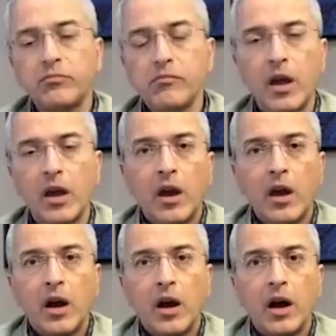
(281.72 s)
Another
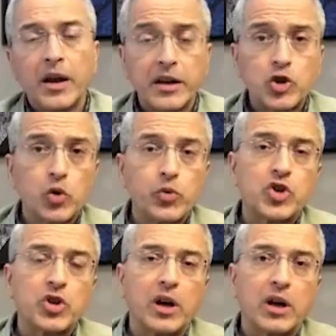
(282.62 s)
issue which
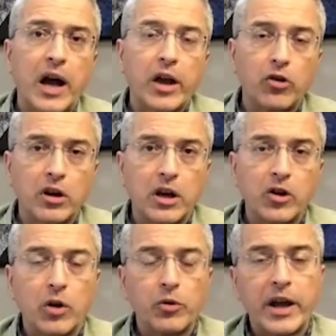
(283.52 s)
I
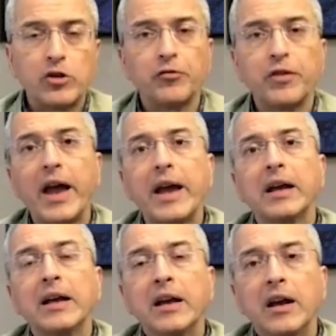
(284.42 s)
would like to flag
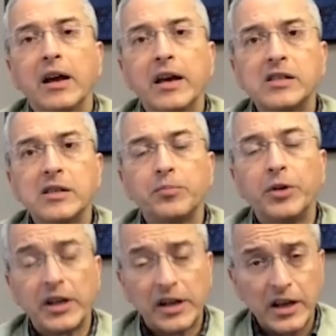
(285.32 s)
is
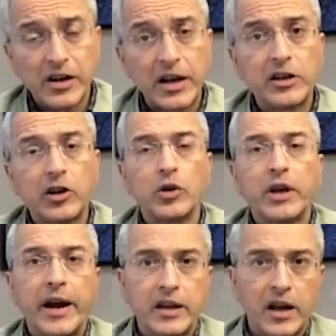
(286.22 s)
particularly related to
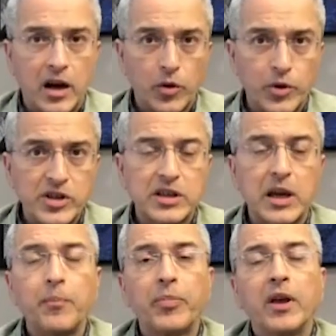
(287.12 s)
the IT hardware
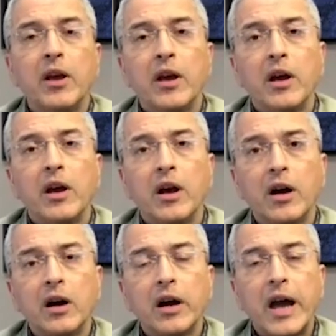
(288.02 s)
scheme.
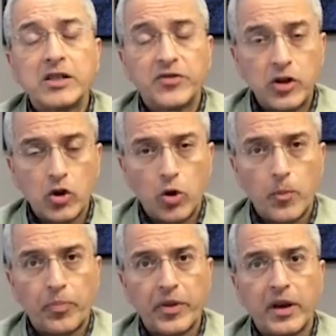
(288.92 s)
As we
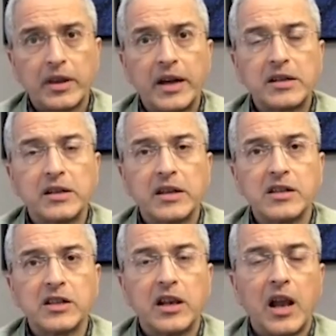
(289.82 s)
know that
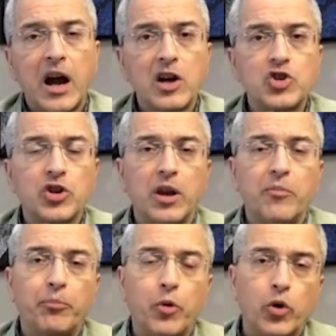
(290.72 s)
there is a large
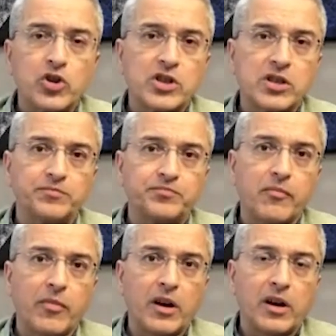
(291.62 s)
imports
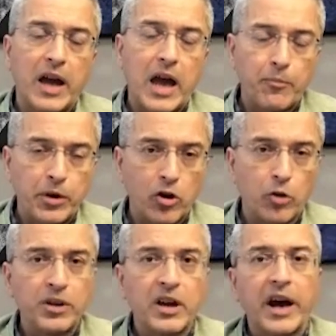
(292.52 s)
happening
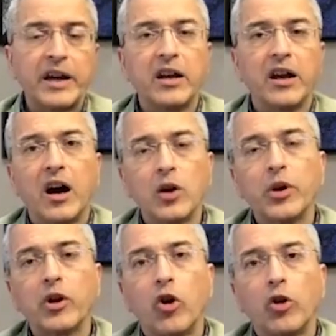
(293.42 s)
of the IT
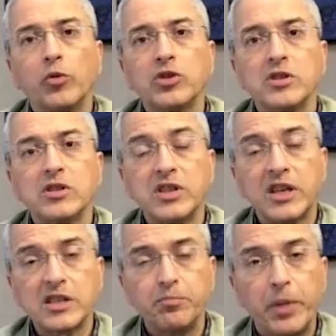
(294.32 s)
hardware, almost
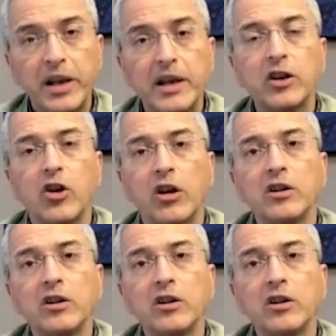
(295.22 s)
$6 billion